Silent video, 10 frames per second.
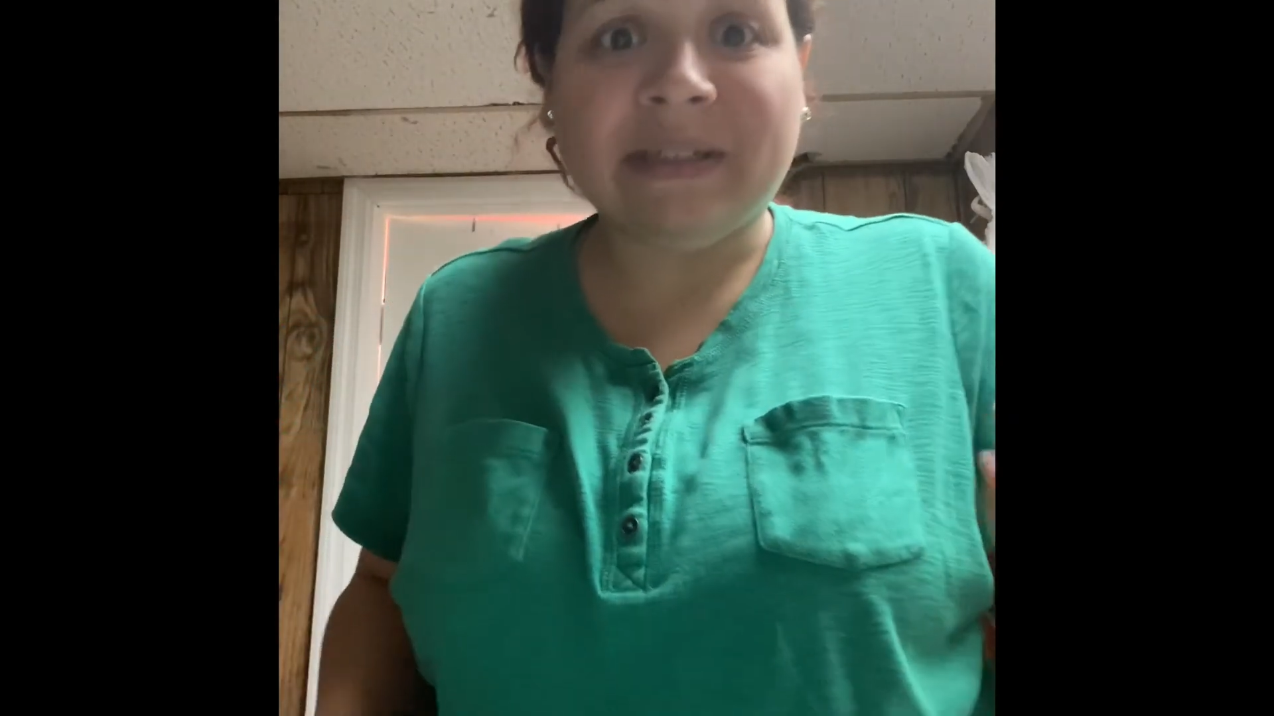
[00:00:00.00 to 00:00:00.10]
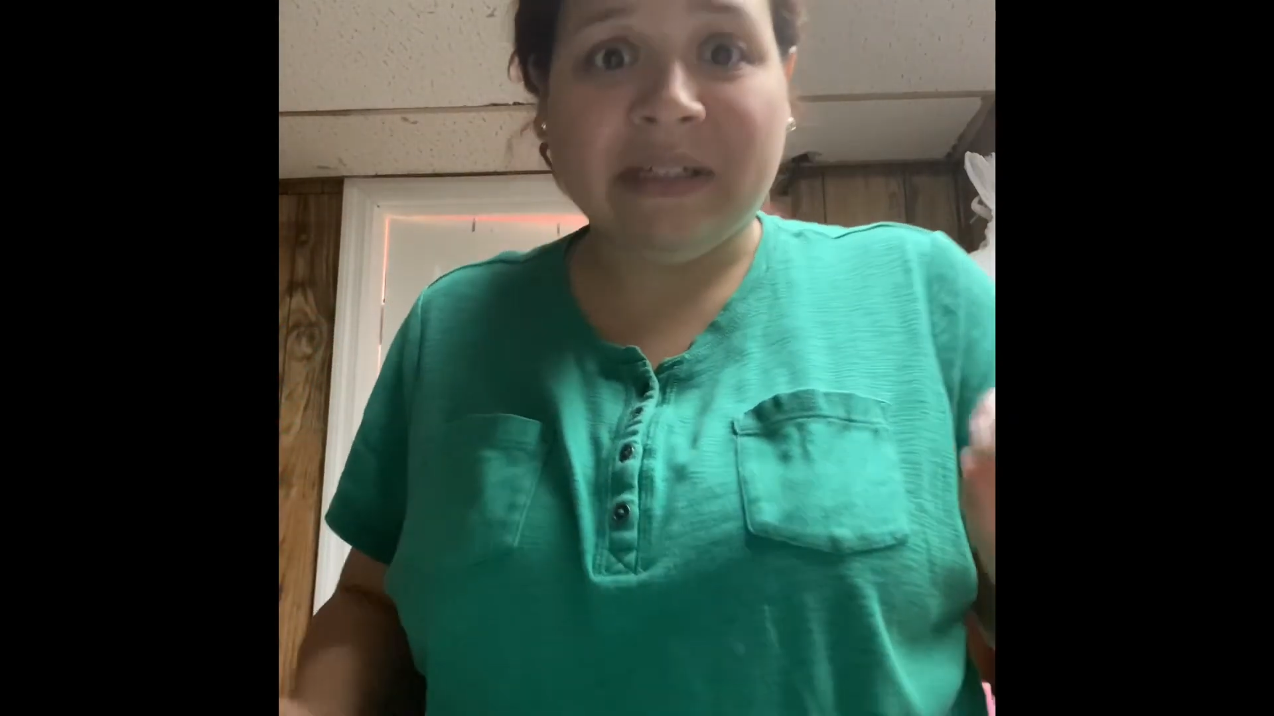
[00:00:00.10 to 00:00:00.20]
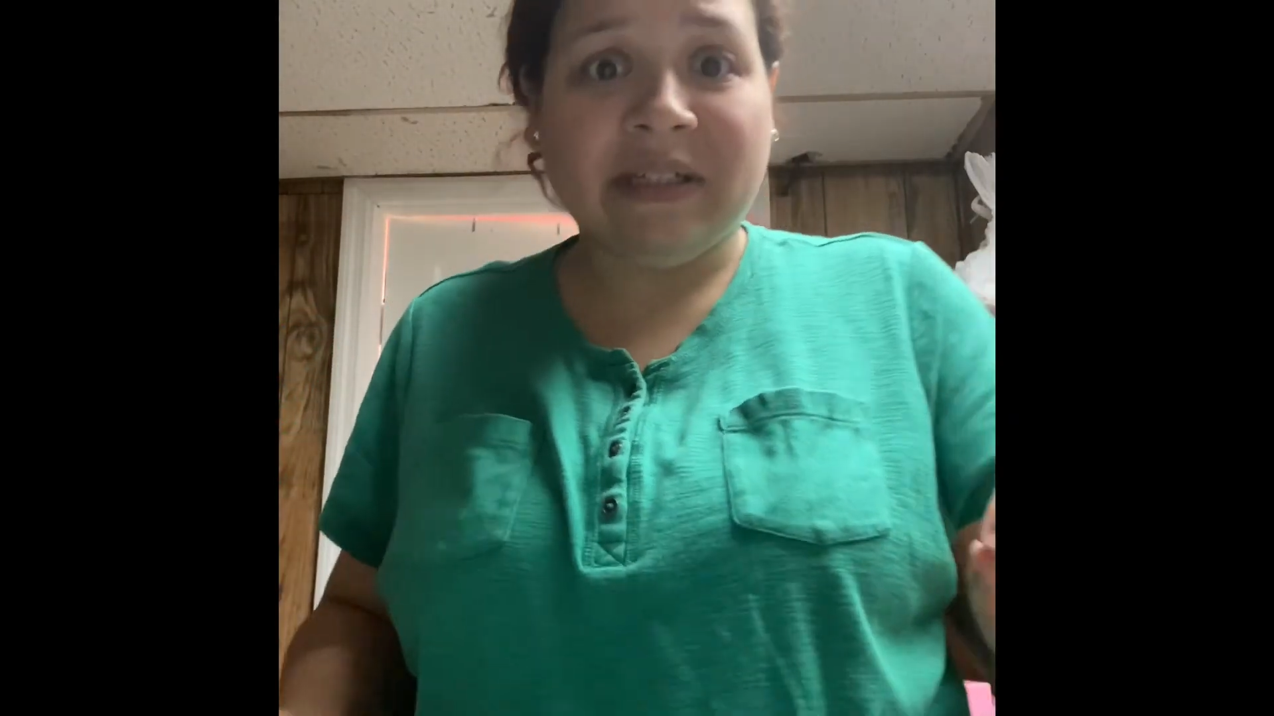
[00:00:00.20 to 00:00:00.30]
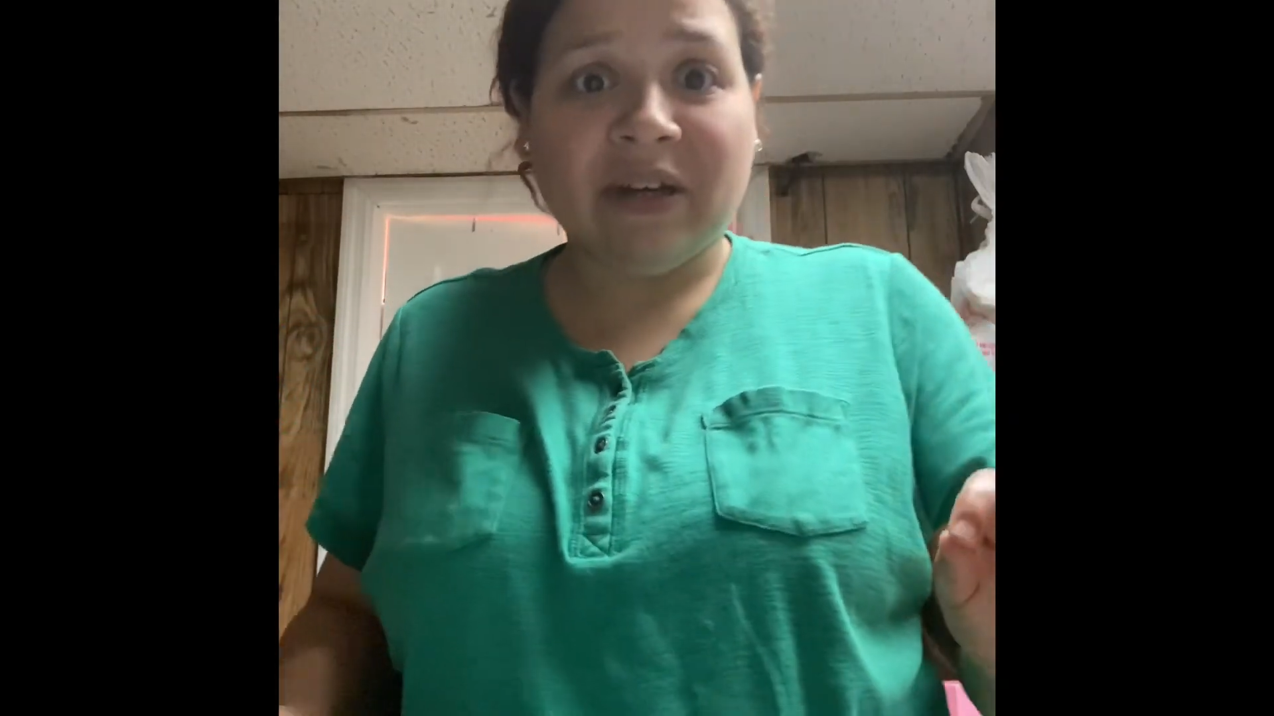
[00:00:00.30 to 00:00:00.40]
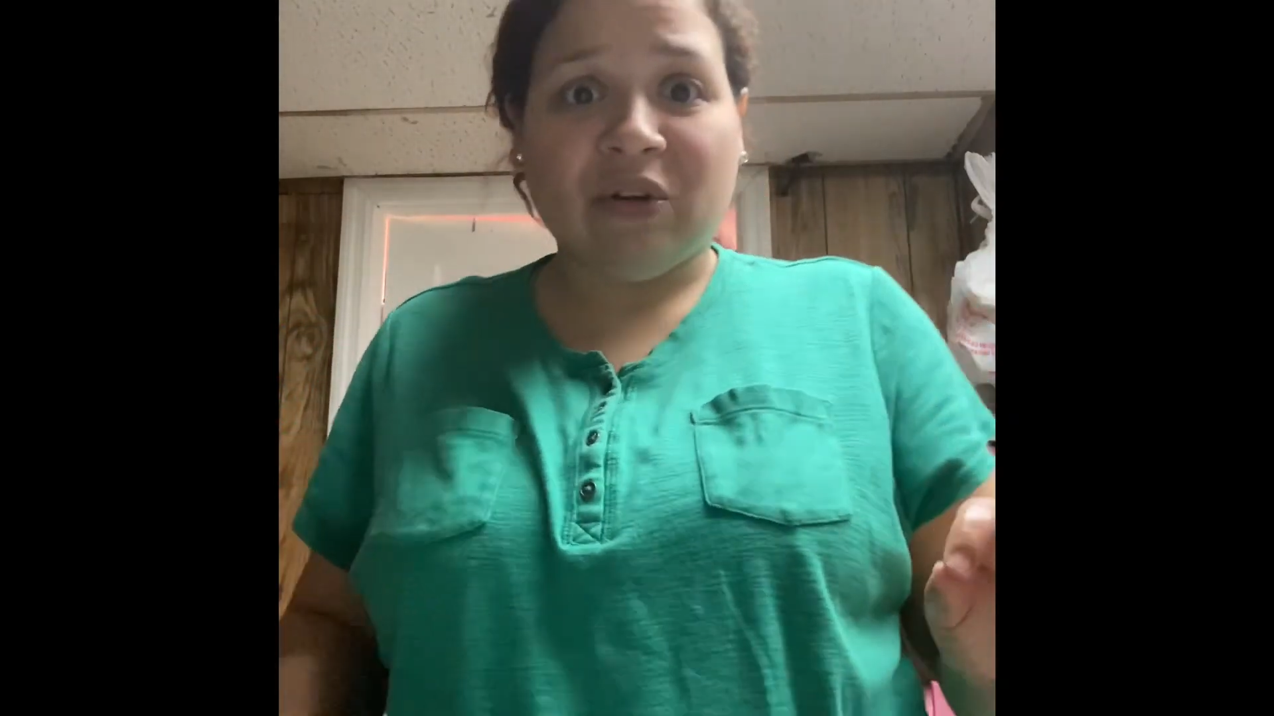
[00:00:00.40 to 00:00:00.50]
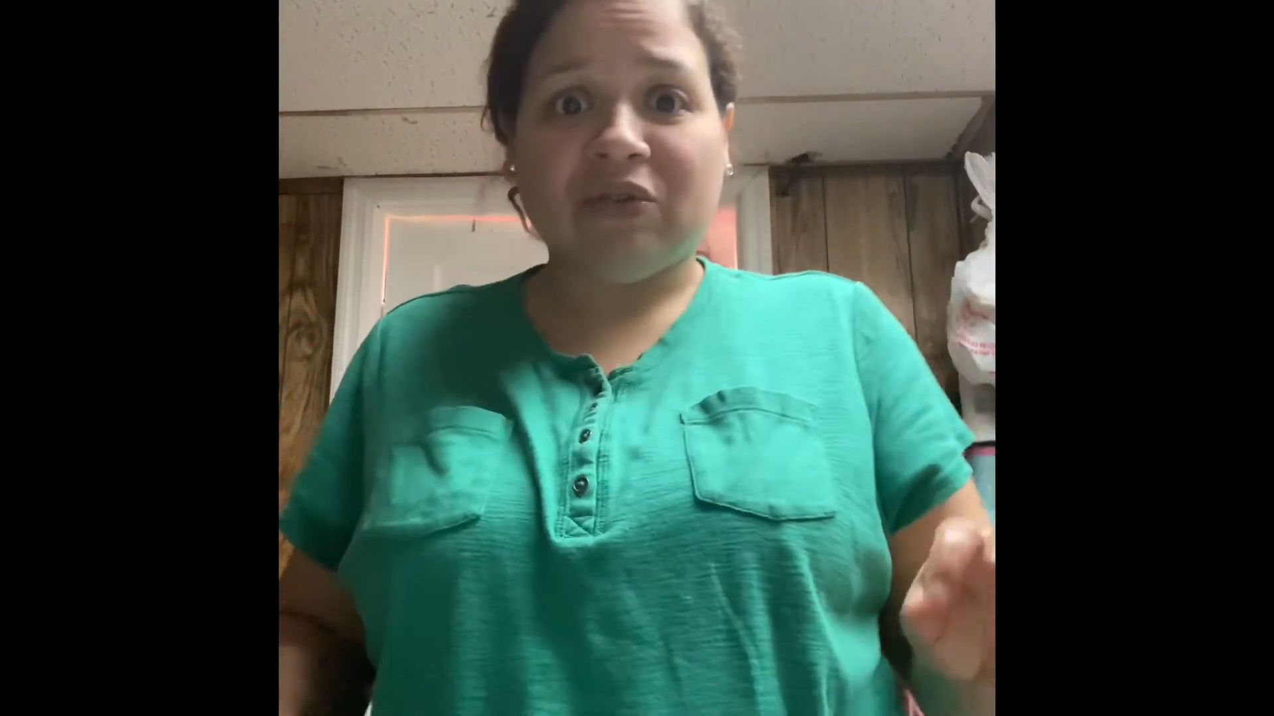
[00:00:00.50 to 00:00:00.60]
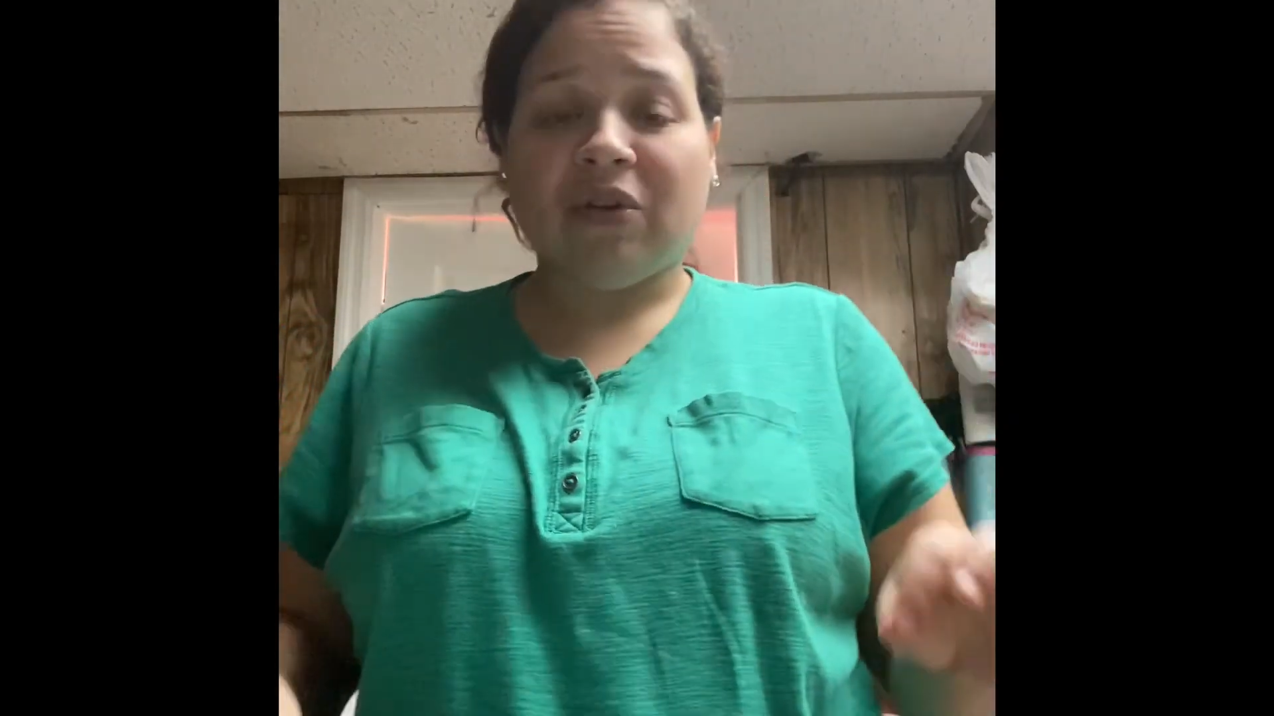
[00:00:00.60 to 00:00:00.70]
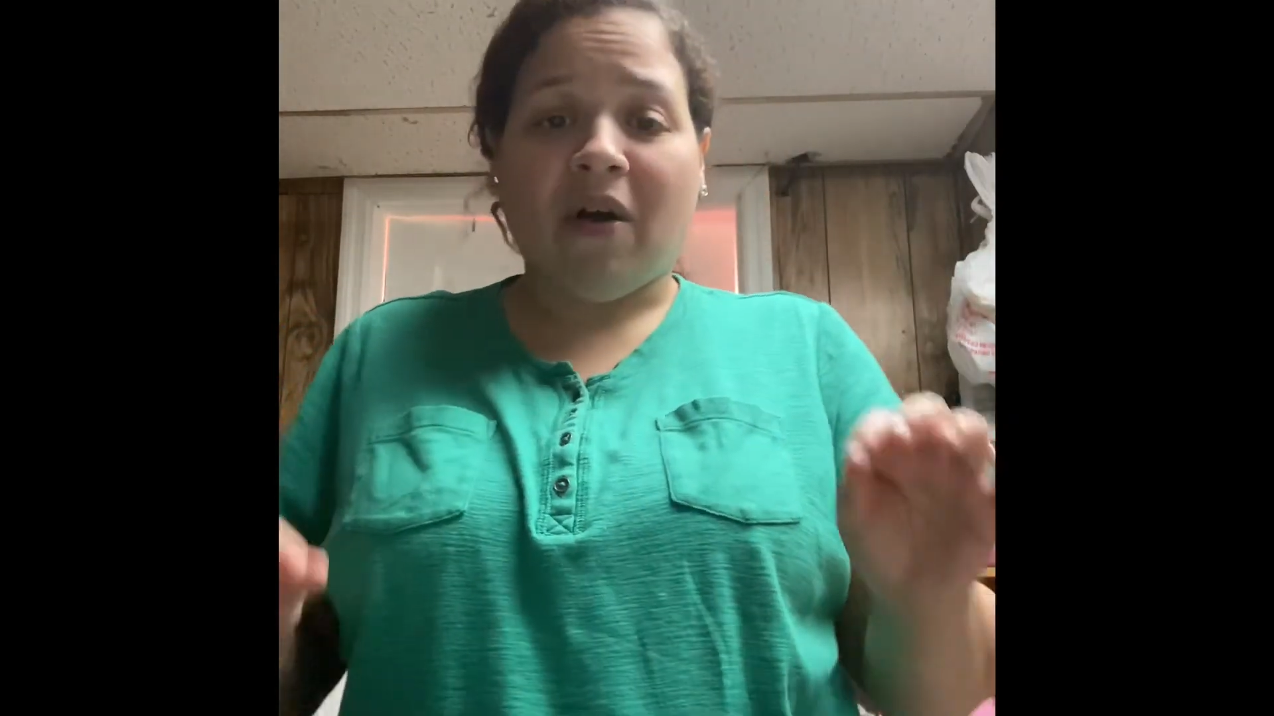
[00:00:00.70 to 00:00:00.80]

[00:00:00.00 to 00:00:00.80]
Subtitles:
details